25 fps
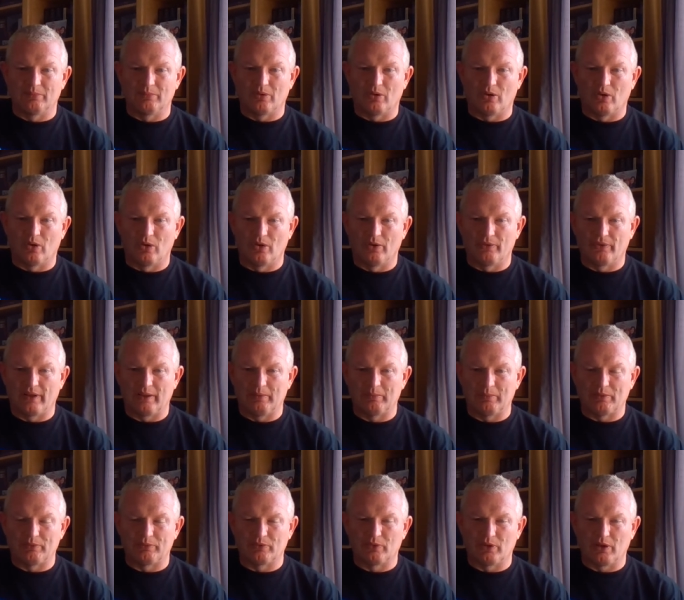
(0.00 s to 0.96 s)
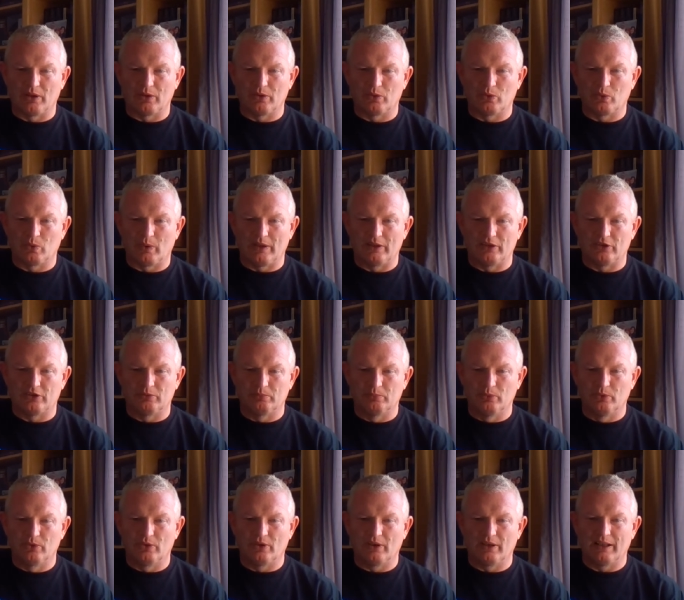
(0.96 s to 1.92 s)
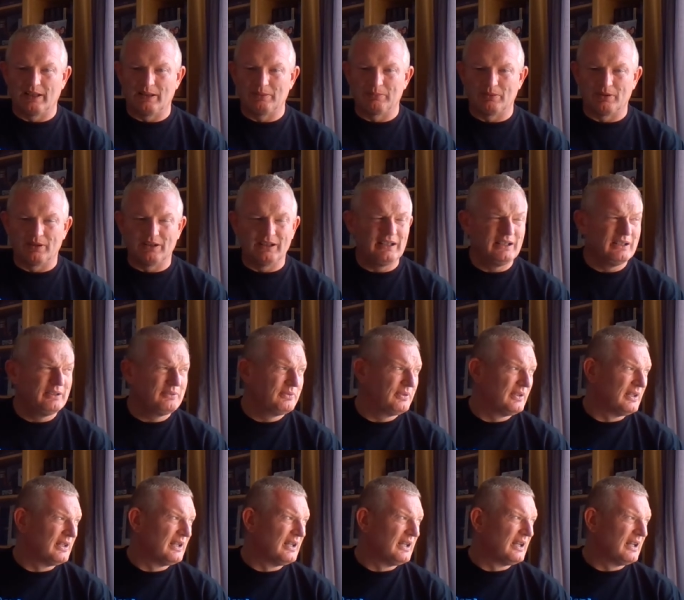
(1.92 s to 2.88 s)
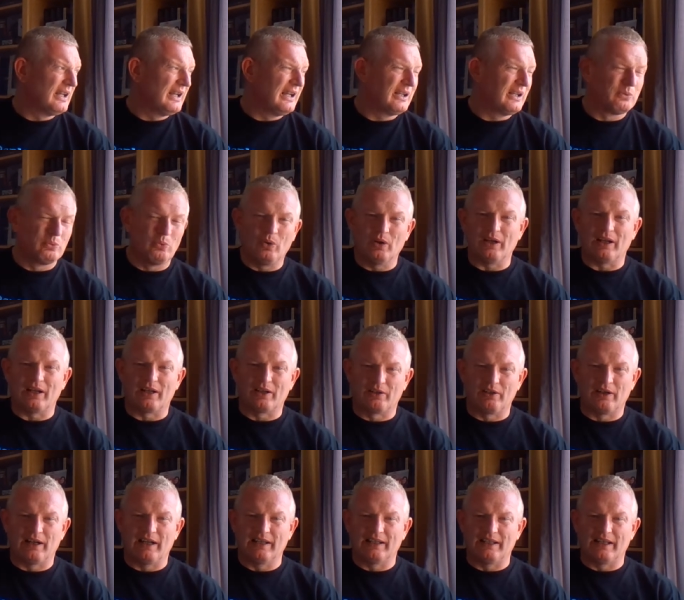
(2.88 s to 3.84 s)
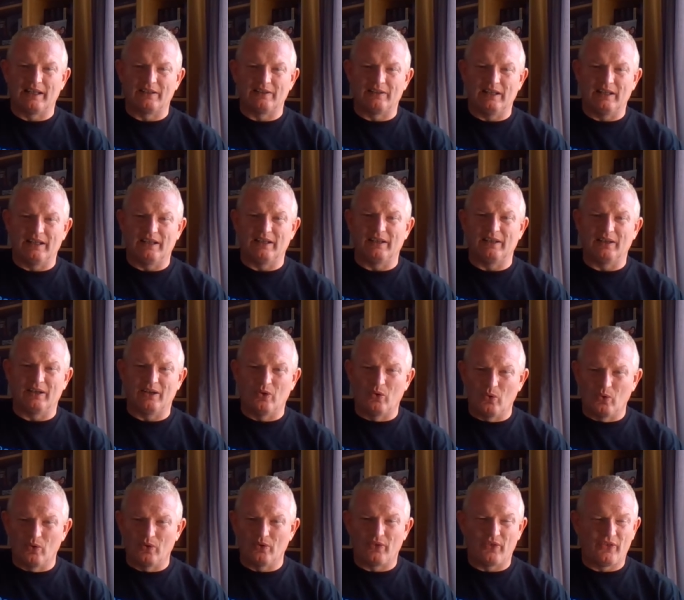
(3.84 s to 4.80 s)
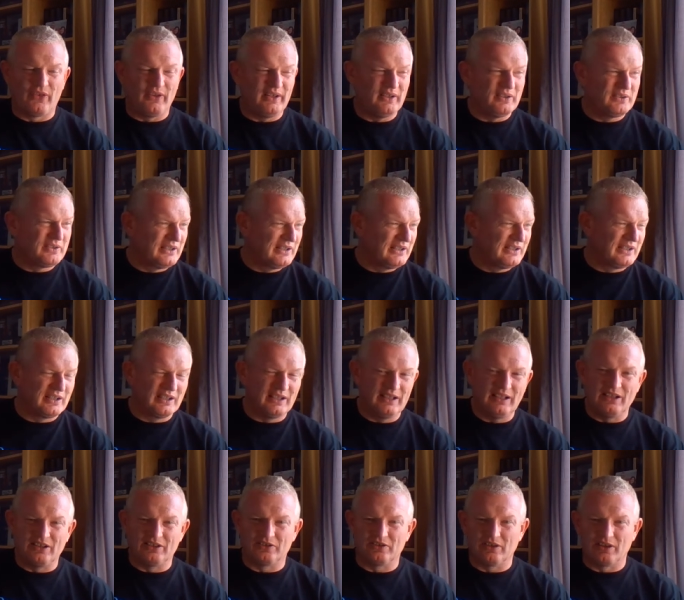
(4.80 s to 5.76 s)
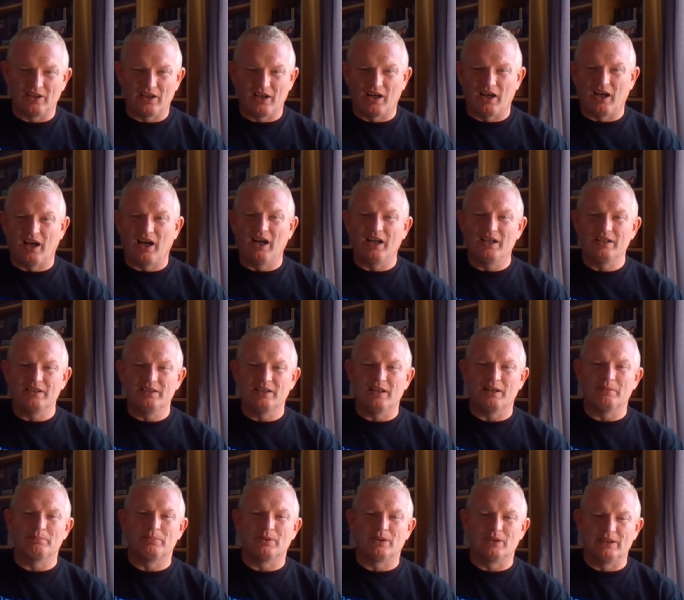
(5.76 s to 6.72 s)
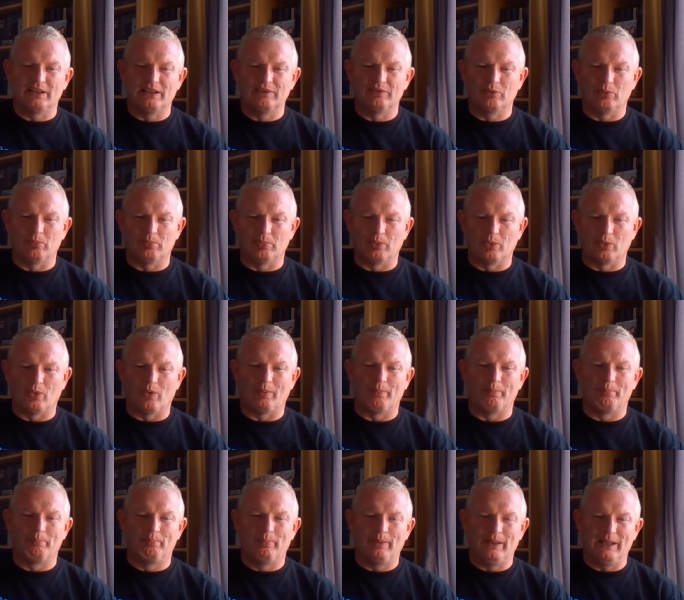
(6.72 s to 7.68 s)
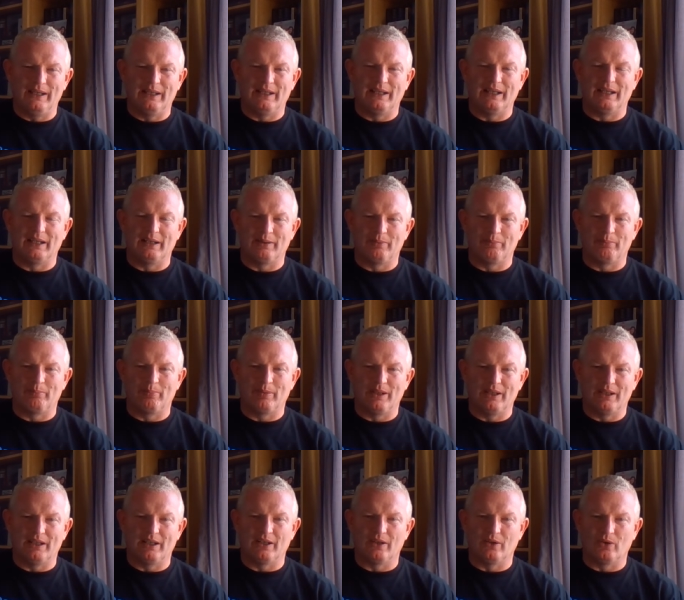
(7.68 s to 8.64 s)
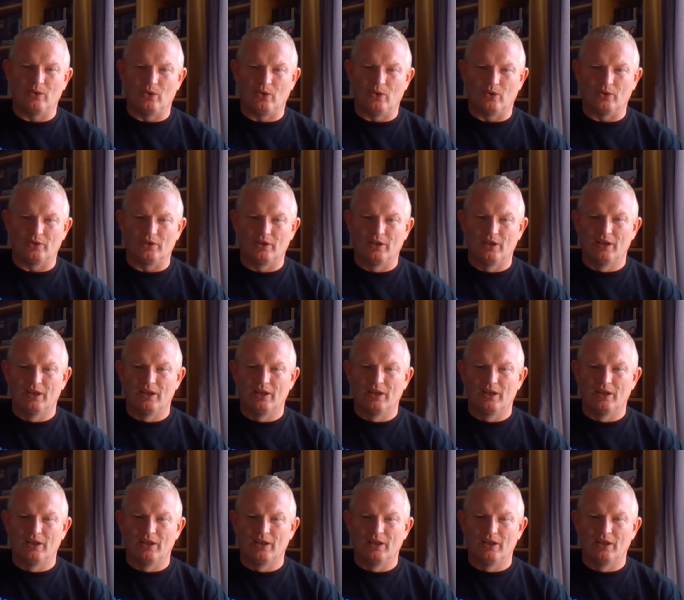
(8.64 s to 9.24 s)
All of them have gone out quite smoothly, I believe. And what a cracking day. 30 degrees. Unbelievable. Baking hot.